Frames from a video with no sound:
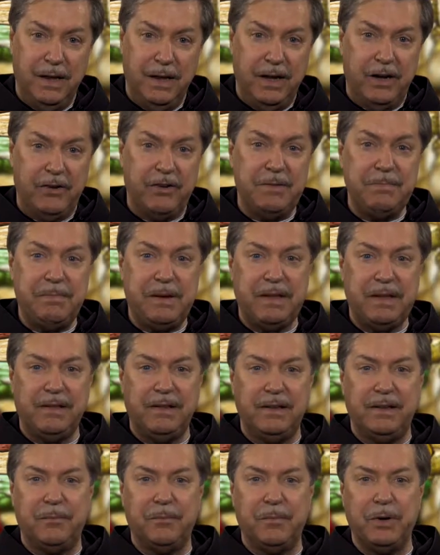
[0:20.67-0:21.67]
Here in
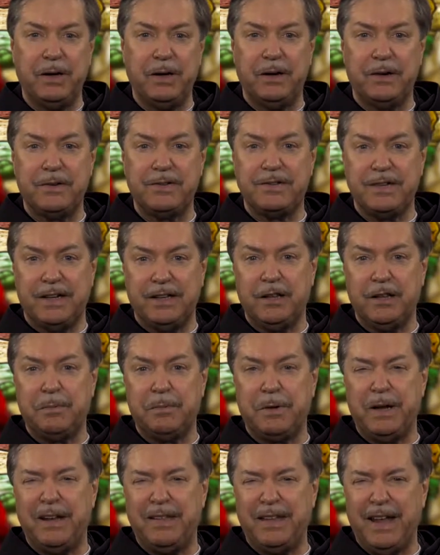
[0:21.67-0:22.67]
Bethlehem, we are
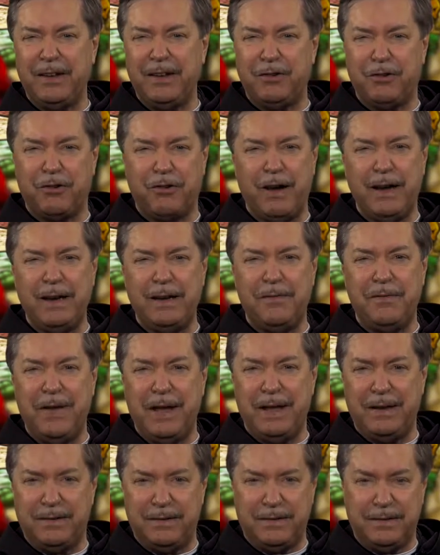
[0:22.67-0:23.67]
celebrating that great
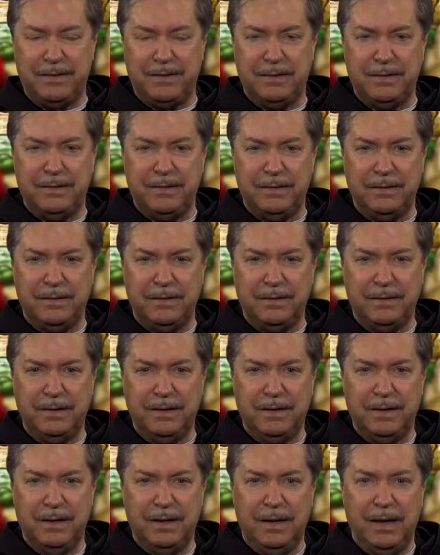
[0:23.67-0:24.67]
event,
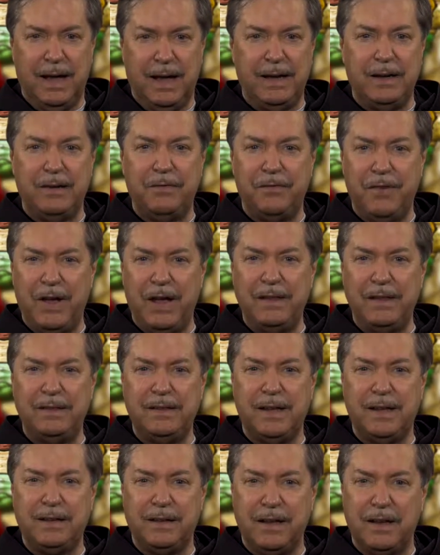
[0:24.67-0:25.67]
an event
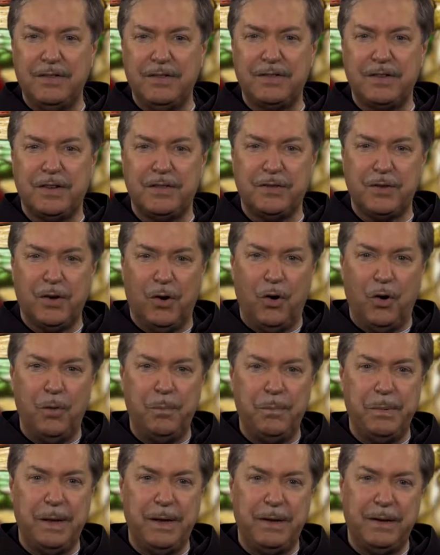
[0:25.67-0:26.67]
that gives us
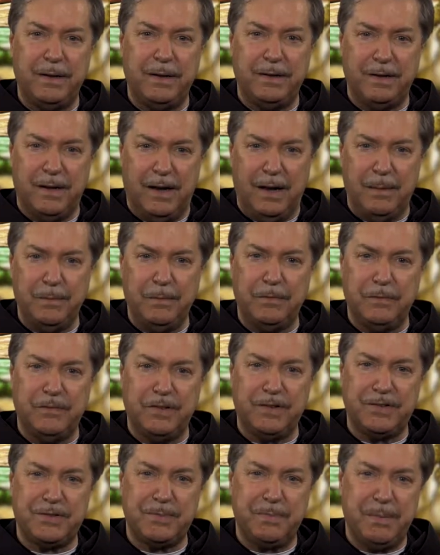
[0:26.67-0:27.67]
hope in a time of
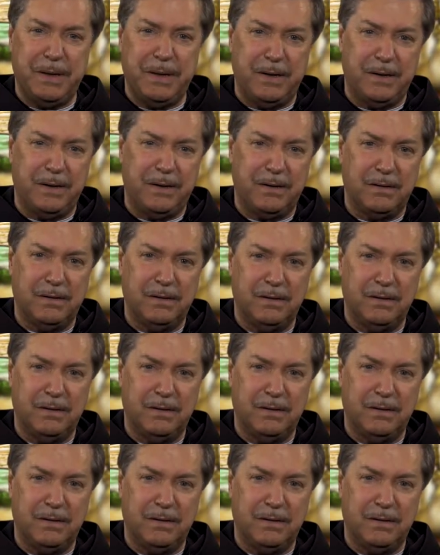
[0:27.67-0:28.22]
despair,